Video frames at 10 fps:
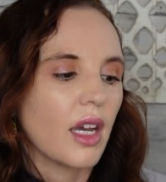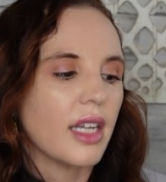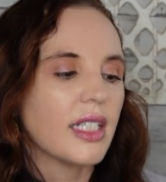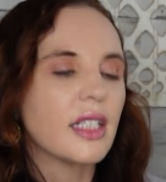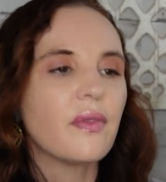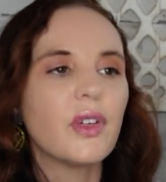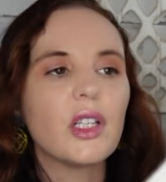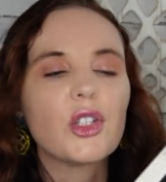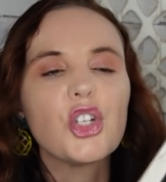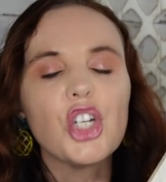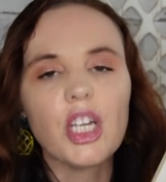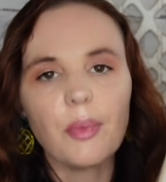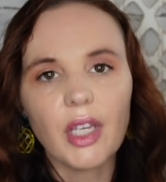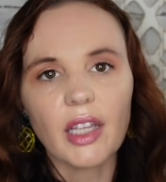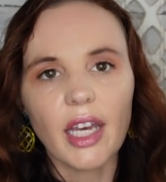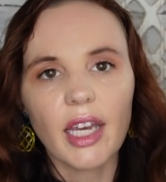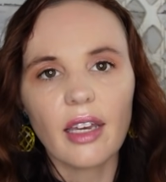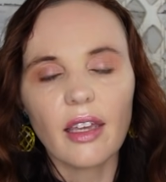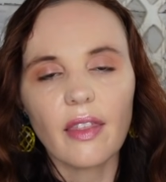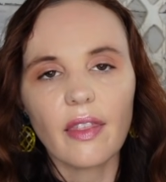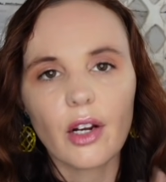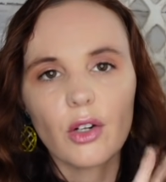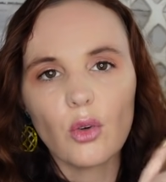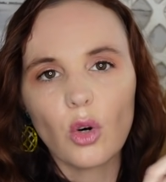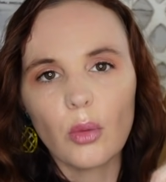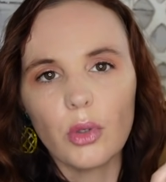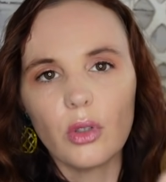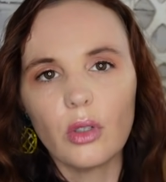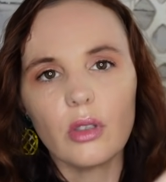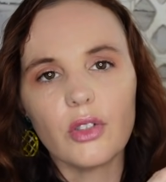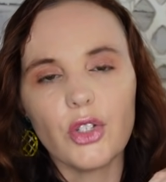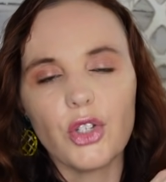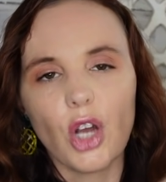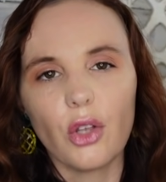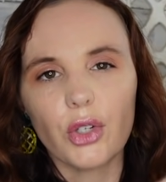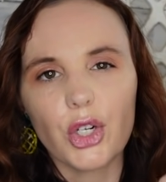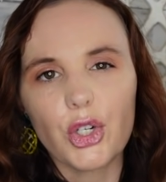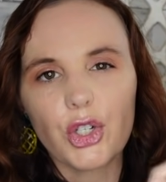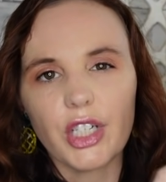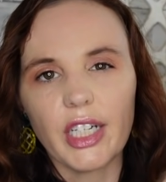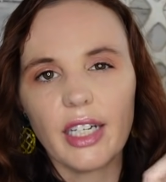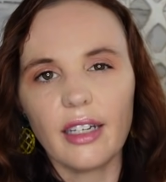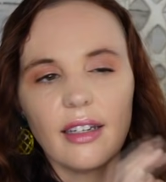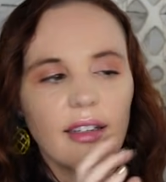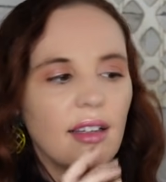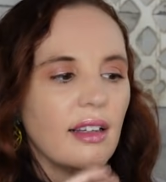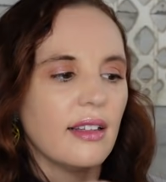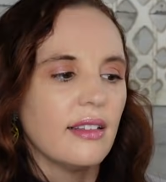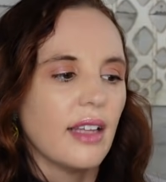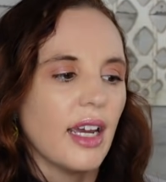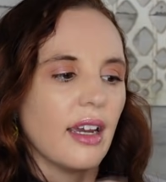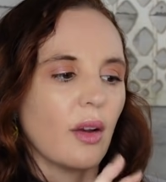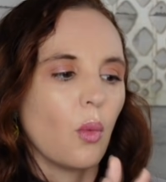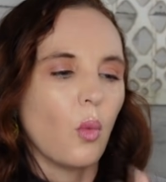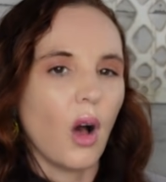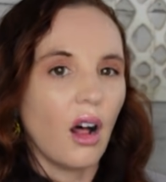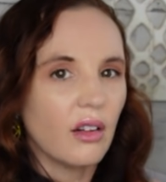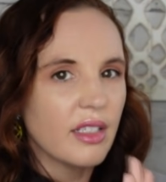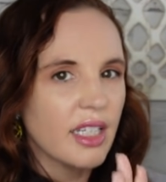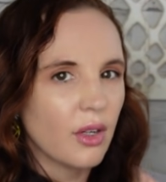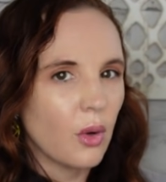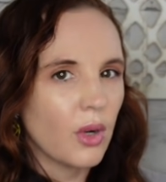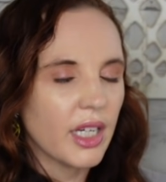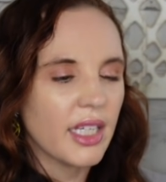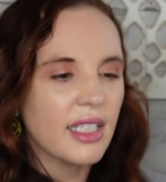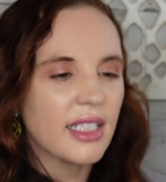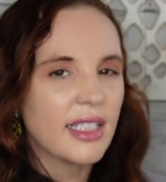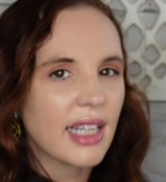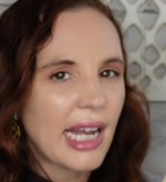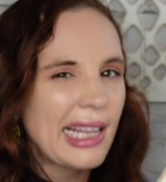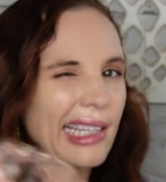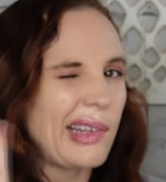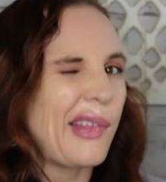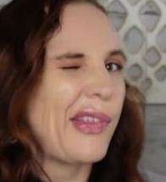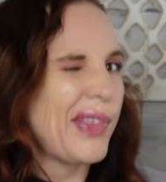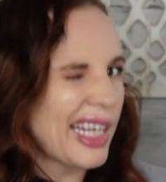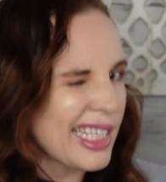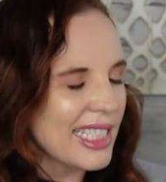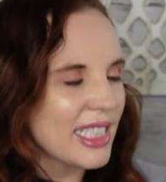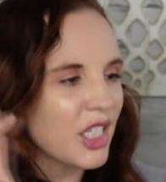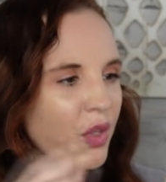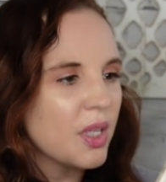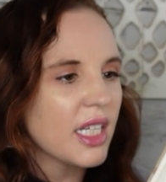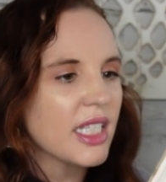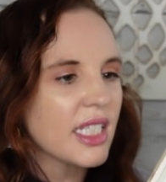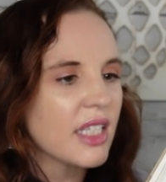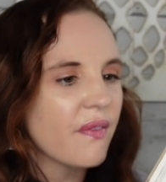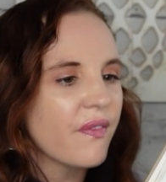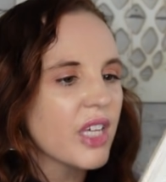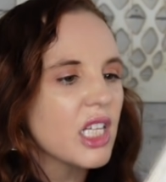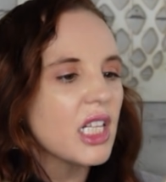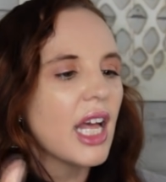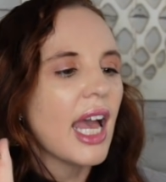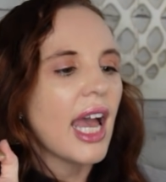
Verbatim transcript: it doesn't feel cheapy like their normal Dollar Tree like wall decor is. It's got a little thickness to it. It doesn't feel